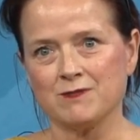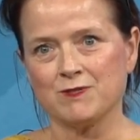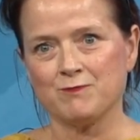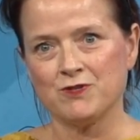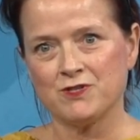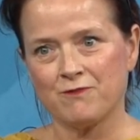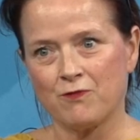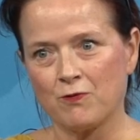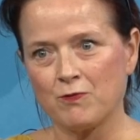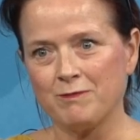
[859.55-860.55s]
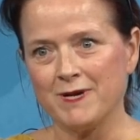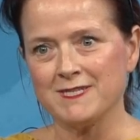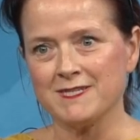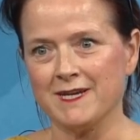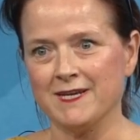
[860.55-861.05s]
It was pushed forward by
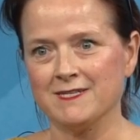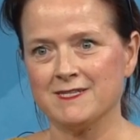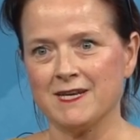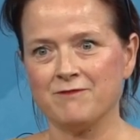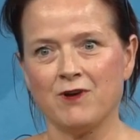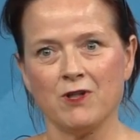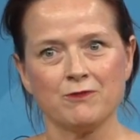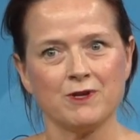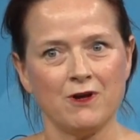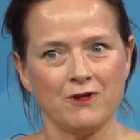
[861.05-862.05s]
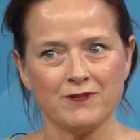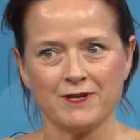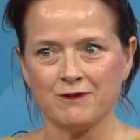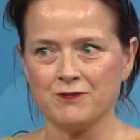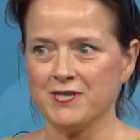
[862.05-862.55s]
science. I followed all the
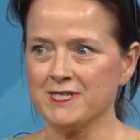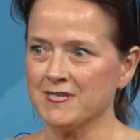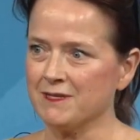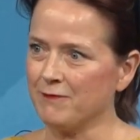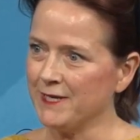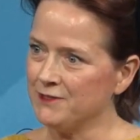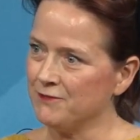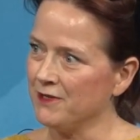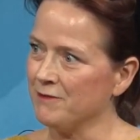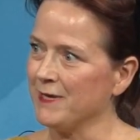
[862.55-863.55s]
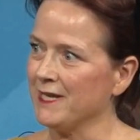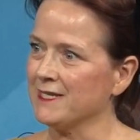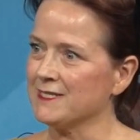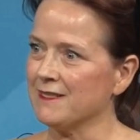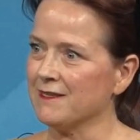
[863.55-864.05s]
negotiations. I went to all the
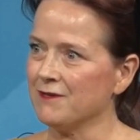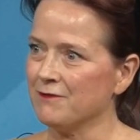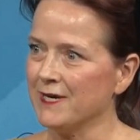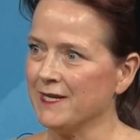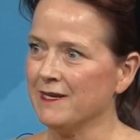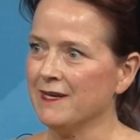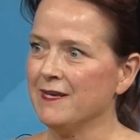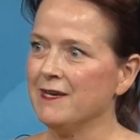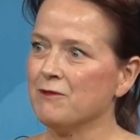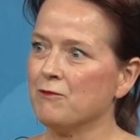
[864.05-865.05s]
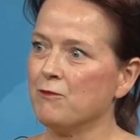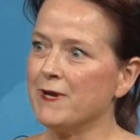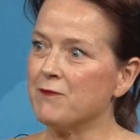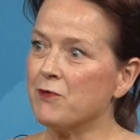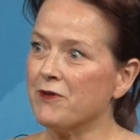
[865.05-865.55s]
meetings at the UN.
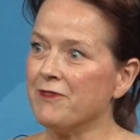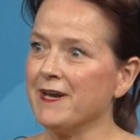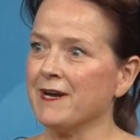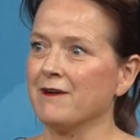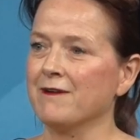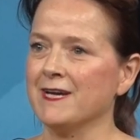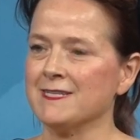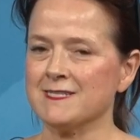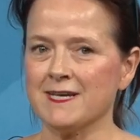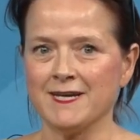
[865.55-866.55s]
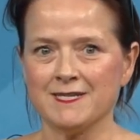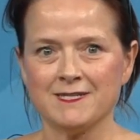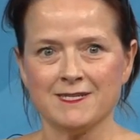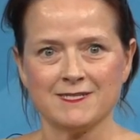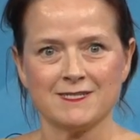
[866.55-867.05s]
We were there as
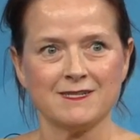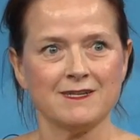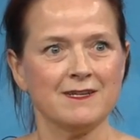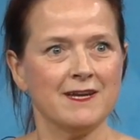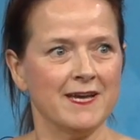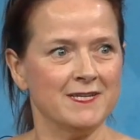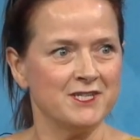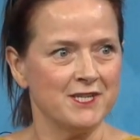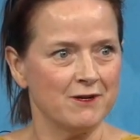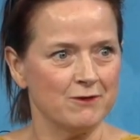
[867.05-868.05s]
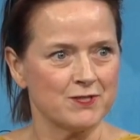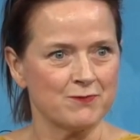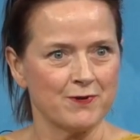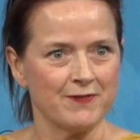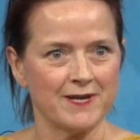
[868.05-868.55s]
scientists. NGOs
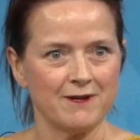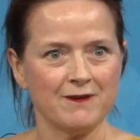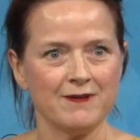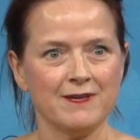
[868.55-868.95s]
were there.